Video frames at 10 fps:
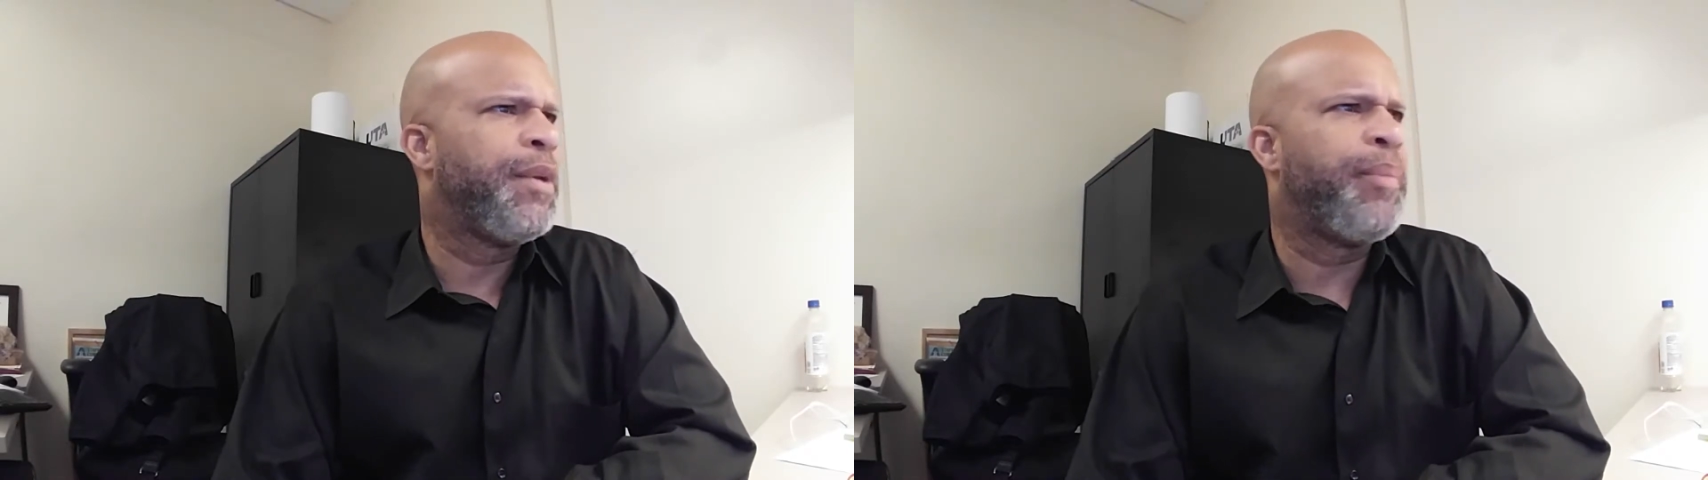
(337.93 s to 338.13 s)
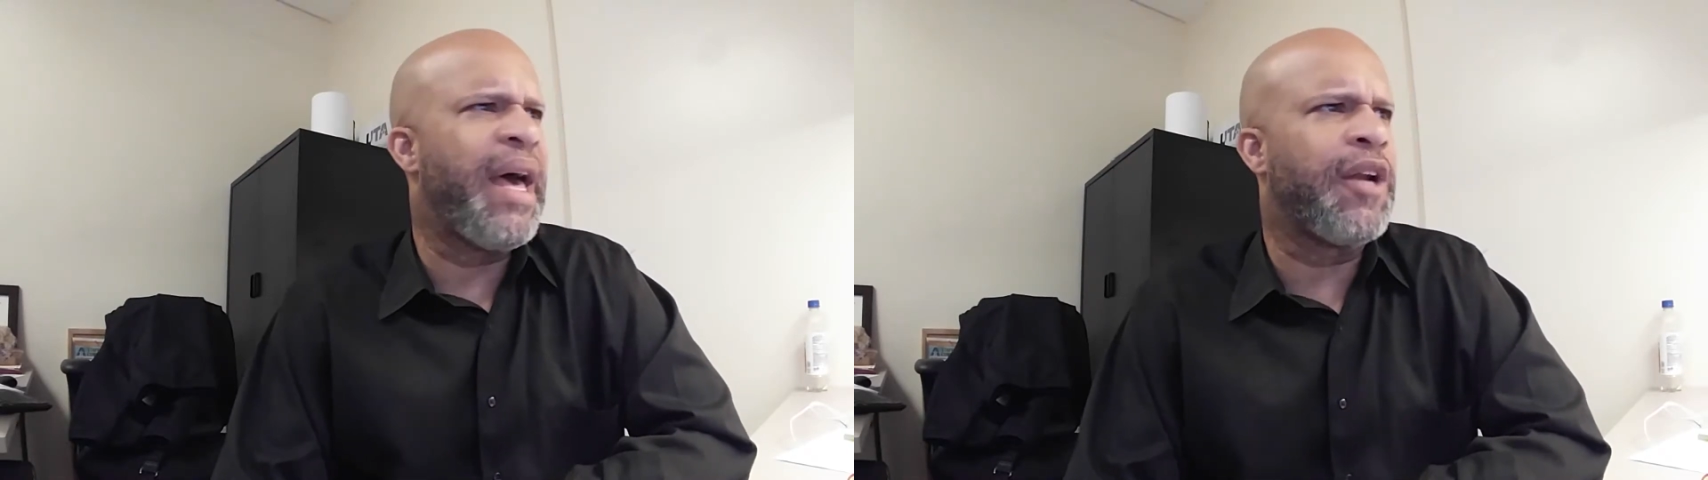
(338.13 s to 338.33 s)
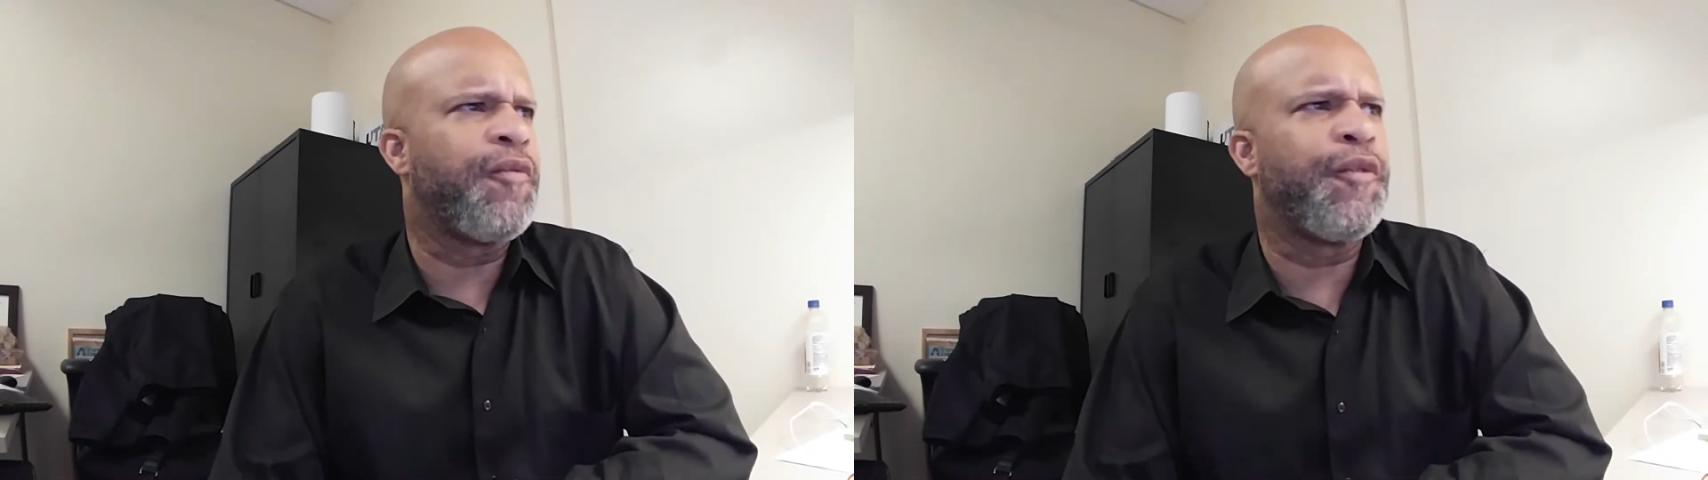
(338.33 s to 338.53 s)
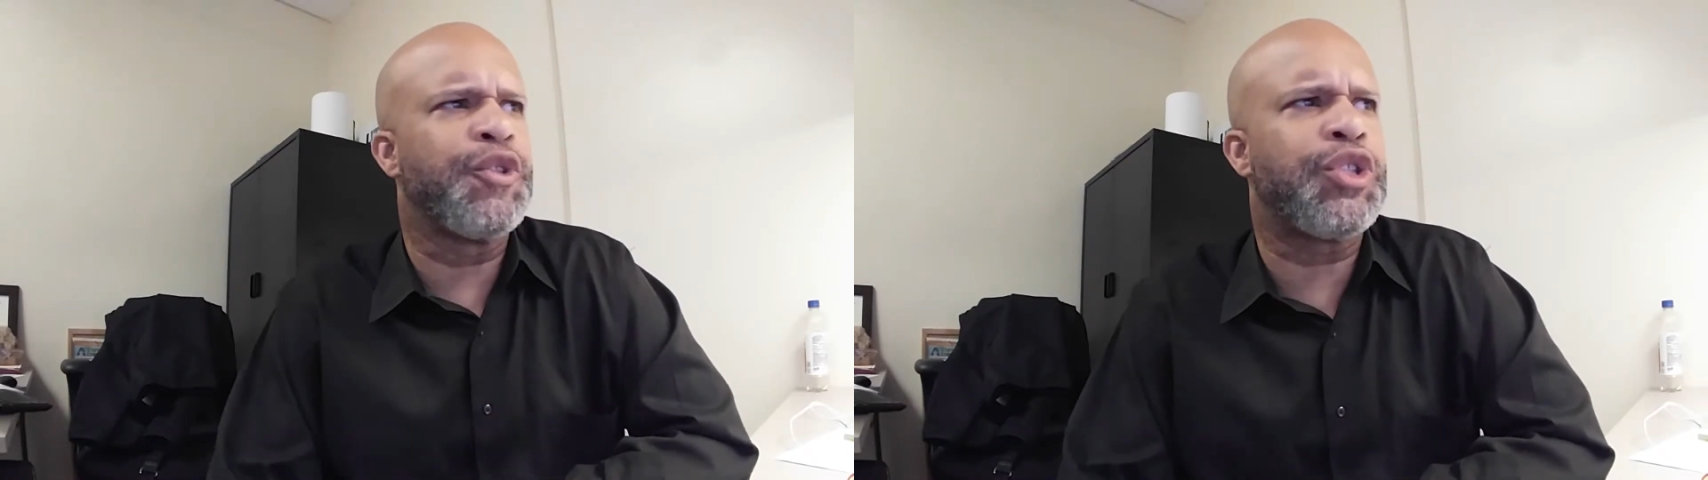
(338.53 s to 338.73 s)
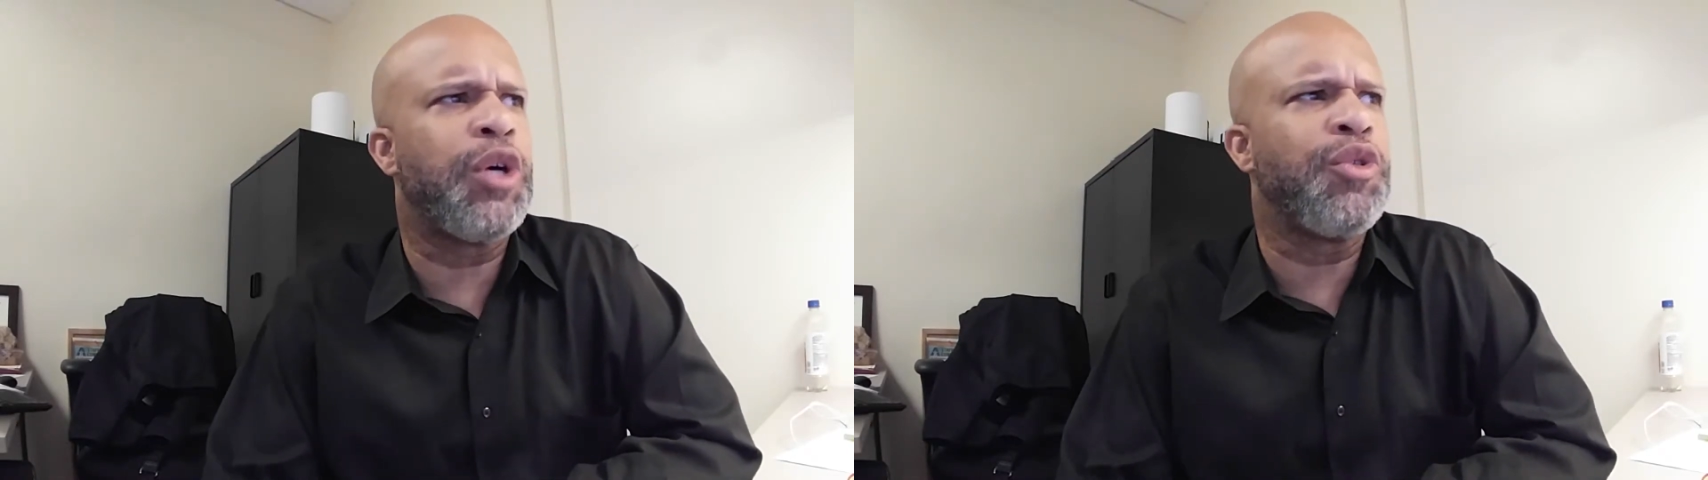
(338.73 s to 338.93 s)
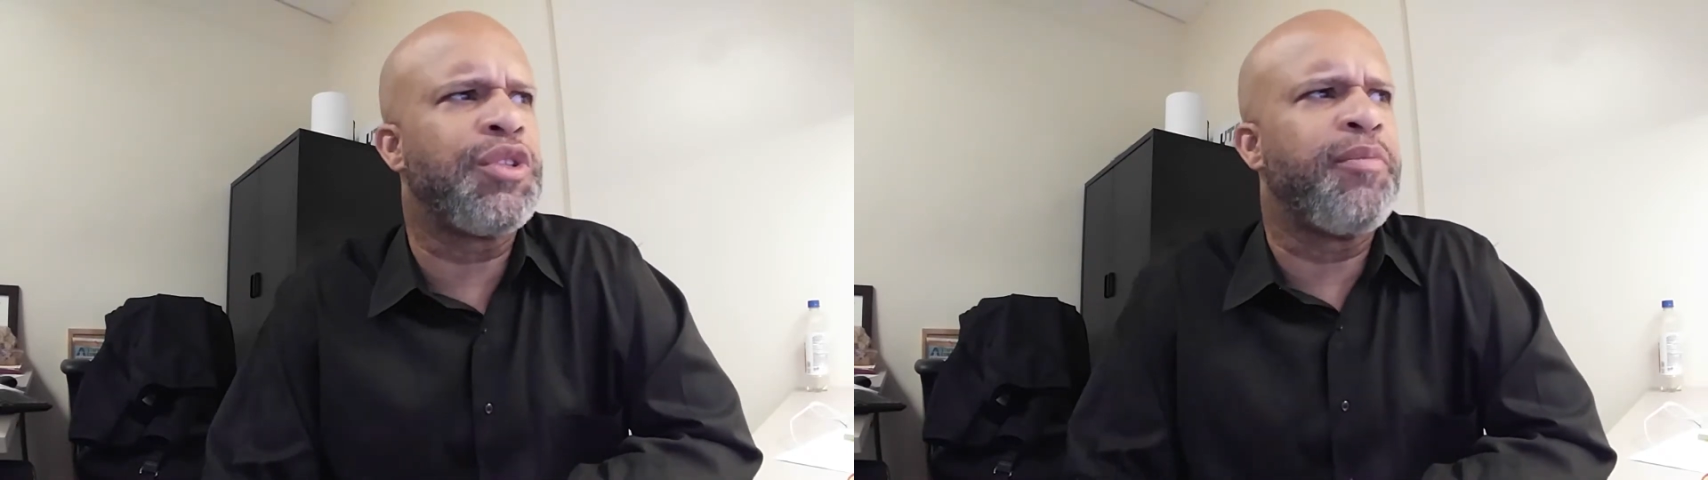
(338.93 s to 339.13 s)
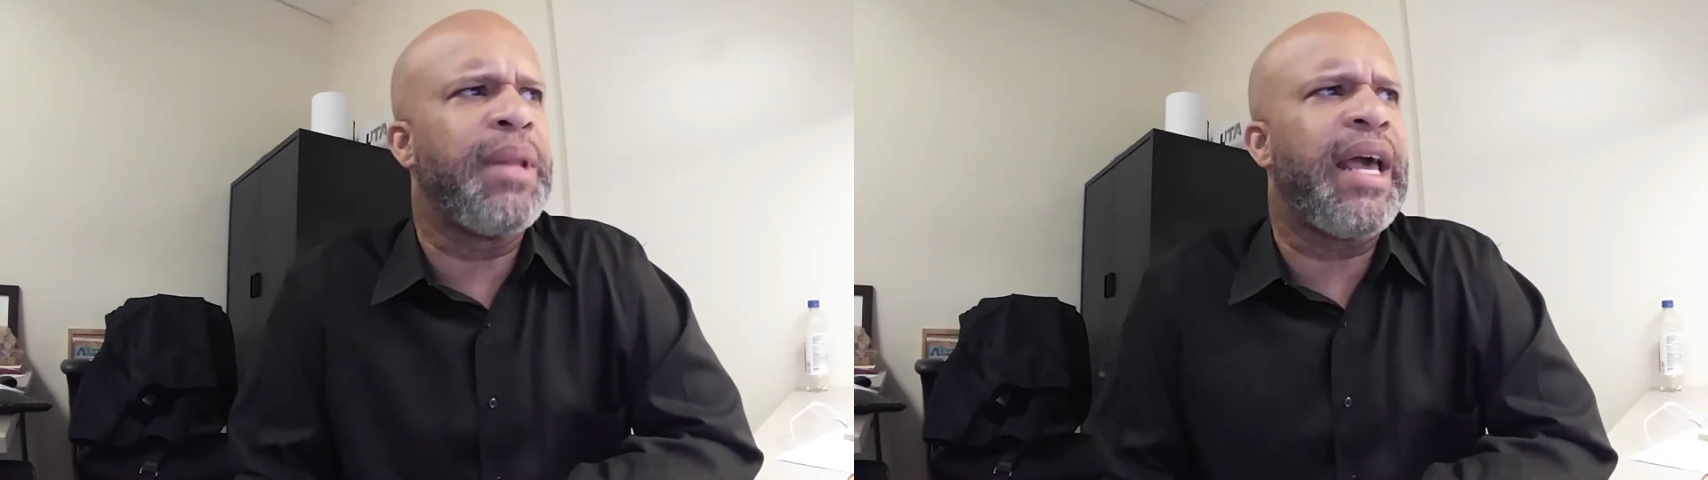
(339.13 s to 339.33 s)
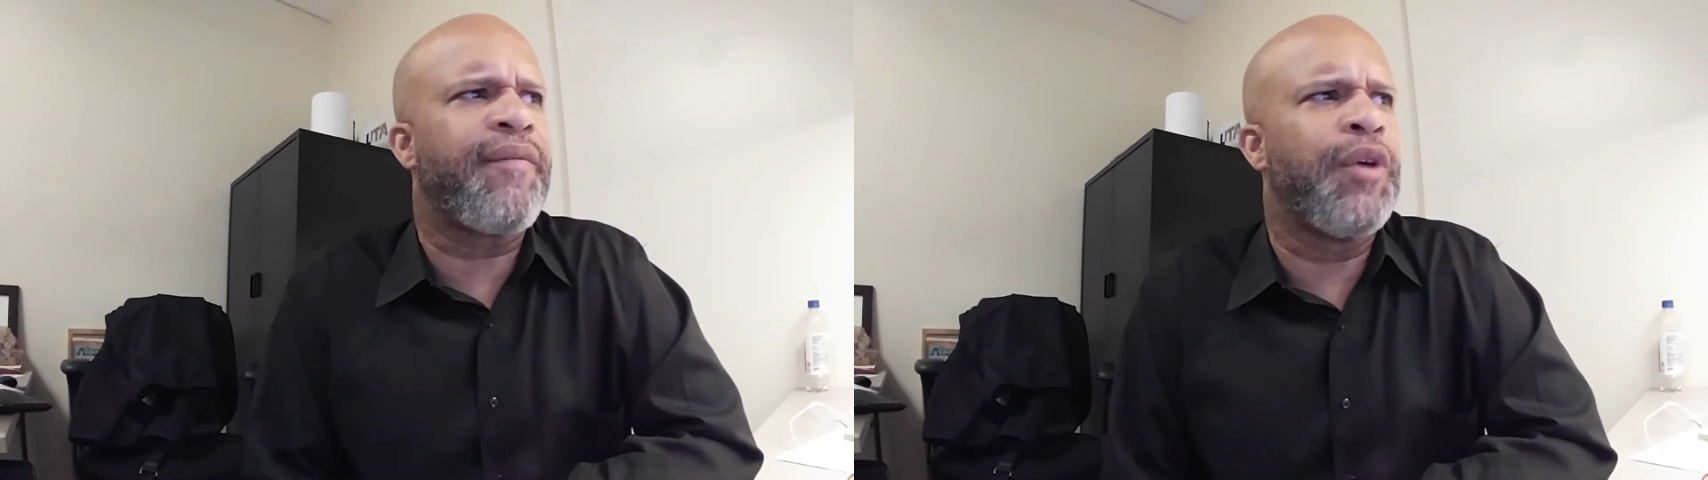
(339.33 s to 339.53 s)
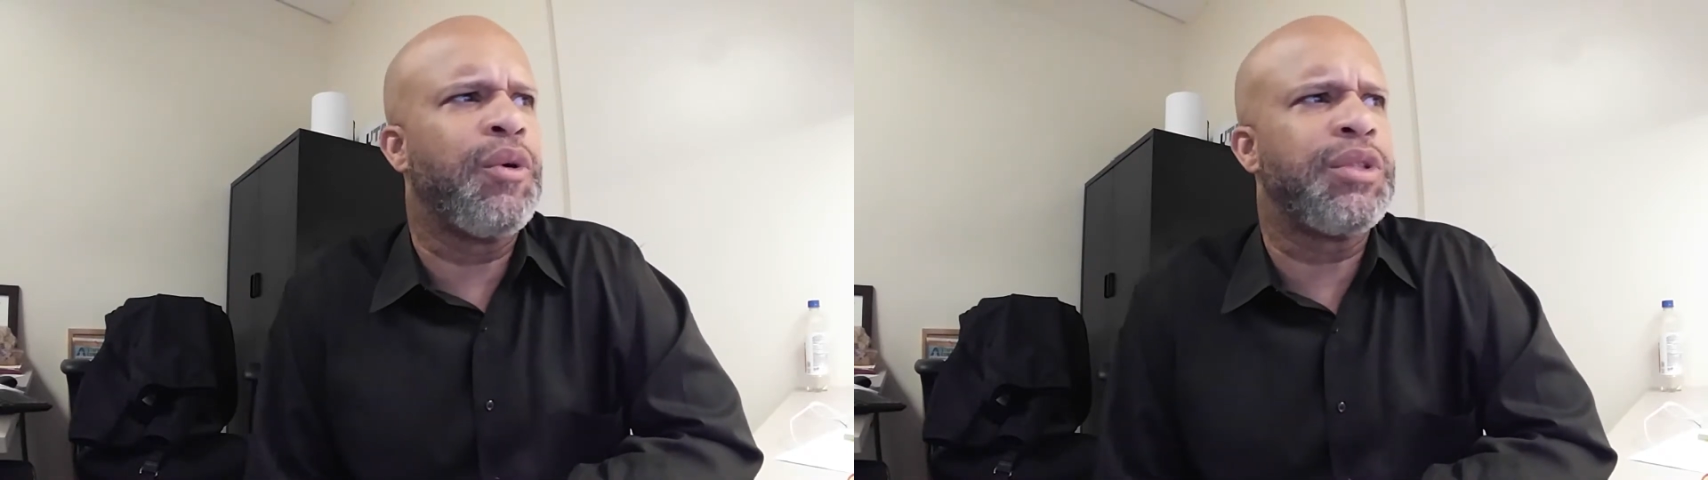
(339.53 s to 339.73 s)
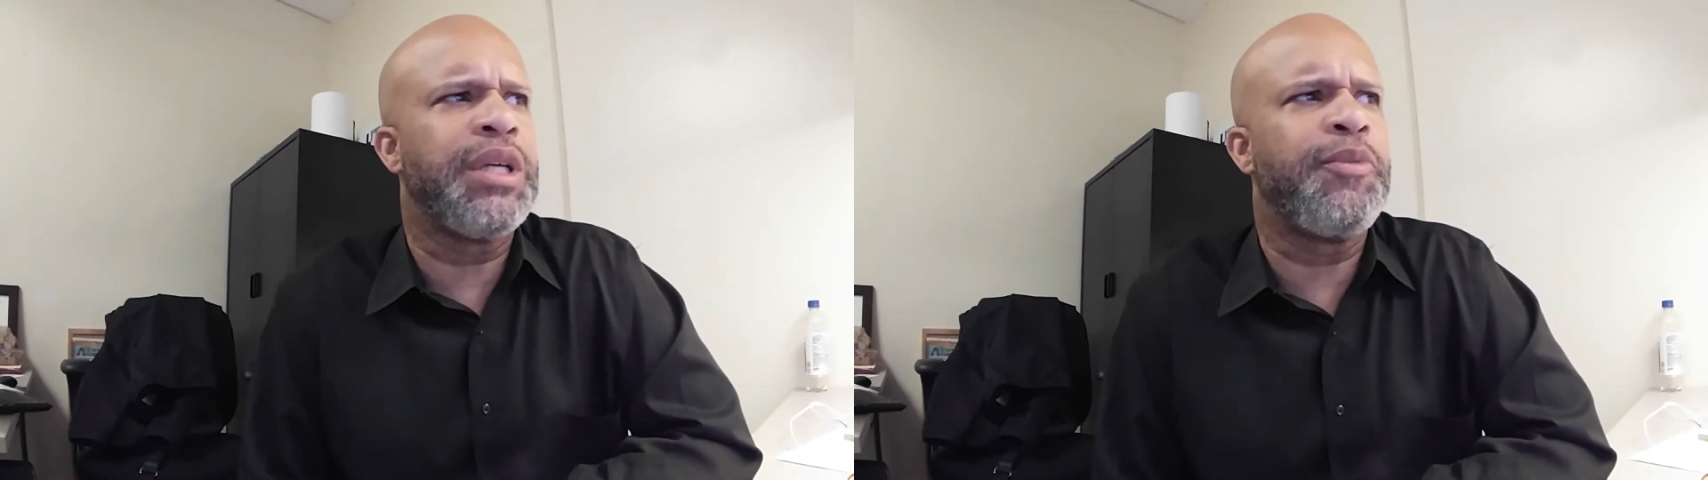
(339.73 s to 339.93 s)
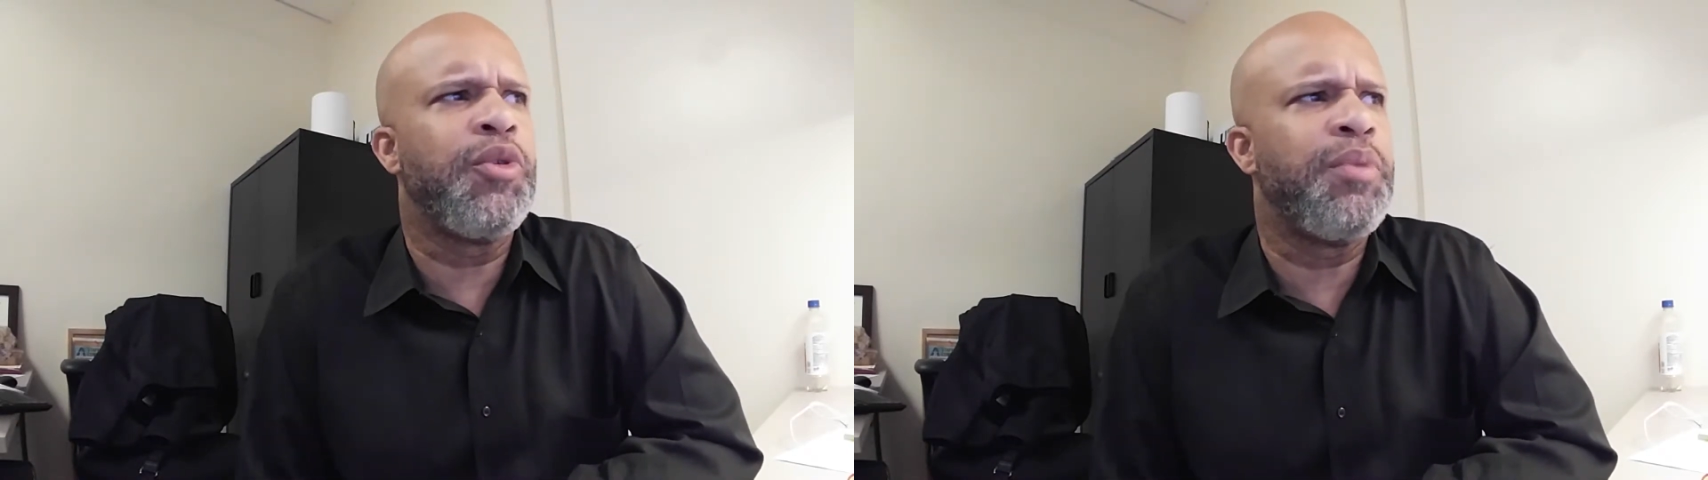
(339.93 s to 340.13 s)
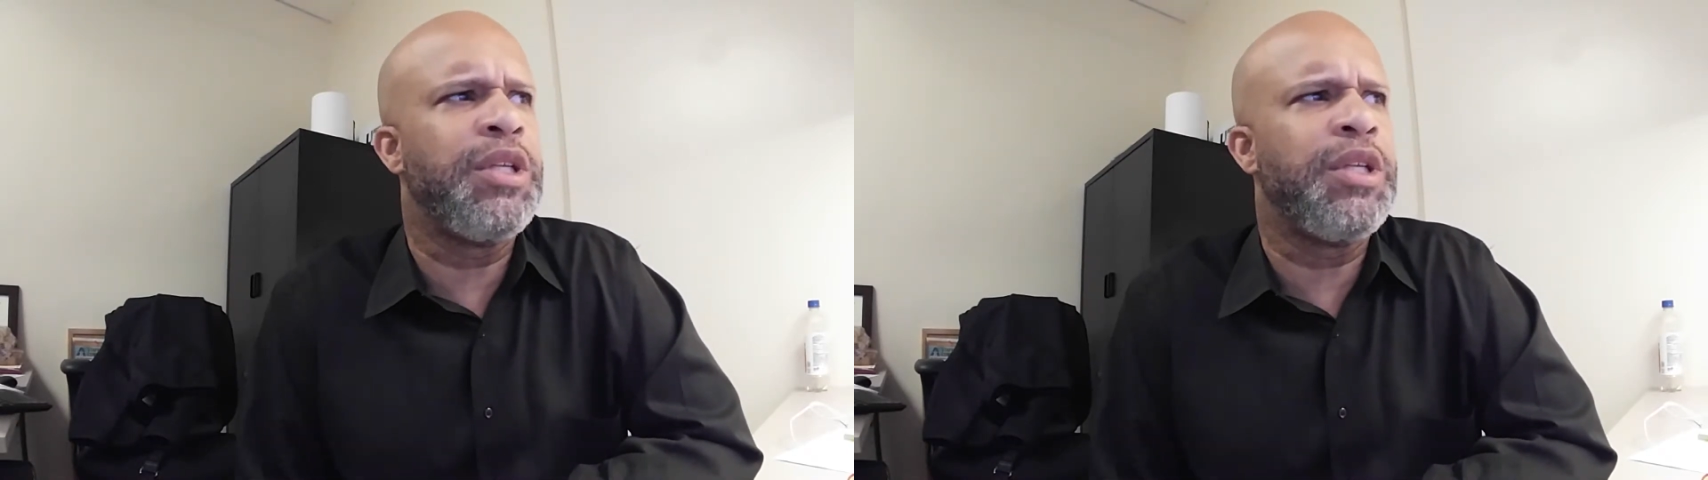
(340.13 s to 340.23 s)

Battle for Souls of Black Folk, W.B.